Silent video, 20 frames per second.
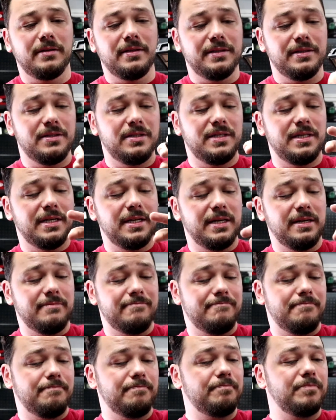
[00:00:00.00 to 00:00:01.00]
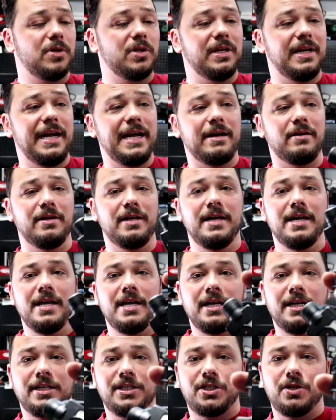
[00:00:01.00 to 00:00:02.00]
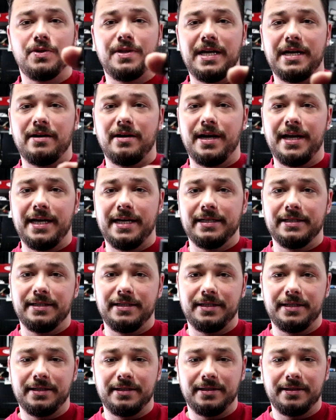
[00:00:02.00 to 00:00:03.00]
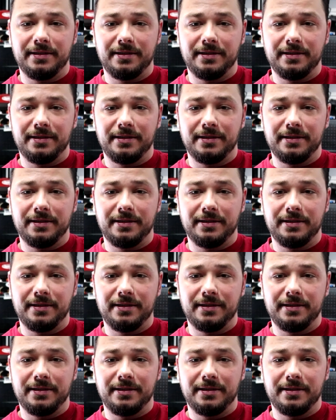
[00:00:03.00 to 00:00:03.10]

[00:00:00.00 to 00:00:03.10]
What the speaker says: Let's pull it out. So there it is.